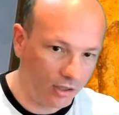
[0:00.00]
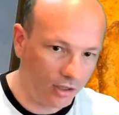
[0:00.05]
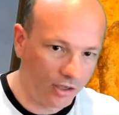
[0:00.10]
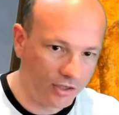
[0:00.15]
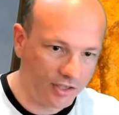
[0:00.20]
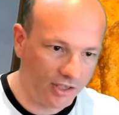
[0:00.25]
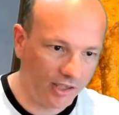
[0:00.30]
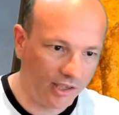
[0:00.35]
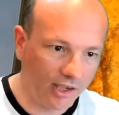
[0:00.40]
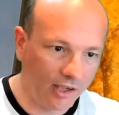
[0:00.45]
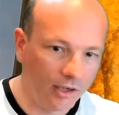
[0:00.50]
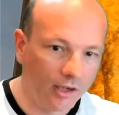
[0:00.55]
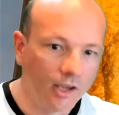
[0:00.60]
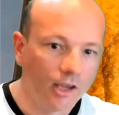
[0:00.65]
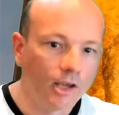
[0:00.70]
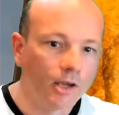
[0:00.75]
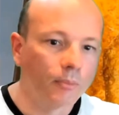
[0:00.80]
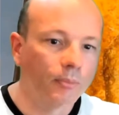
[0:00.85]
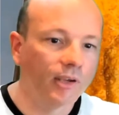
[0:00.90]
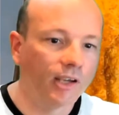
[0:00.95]
closing down,
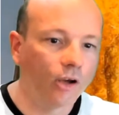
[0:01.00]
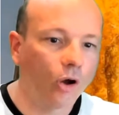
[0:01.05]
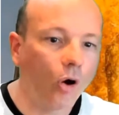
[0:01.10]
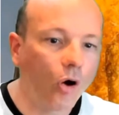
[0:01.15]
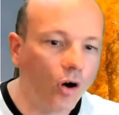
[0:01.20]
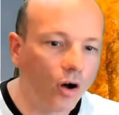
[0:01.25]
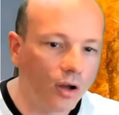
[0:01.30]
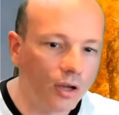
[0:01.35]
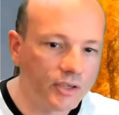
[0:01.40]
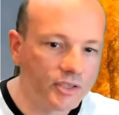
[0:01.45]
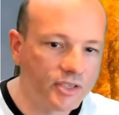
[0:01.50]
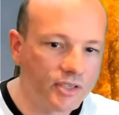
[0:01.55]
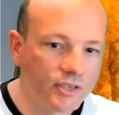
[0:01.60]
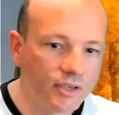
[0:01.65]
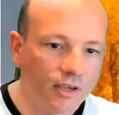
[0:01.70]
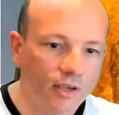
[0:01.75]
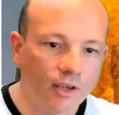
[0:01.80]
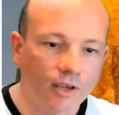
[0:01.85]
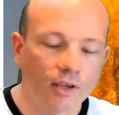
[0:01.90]
because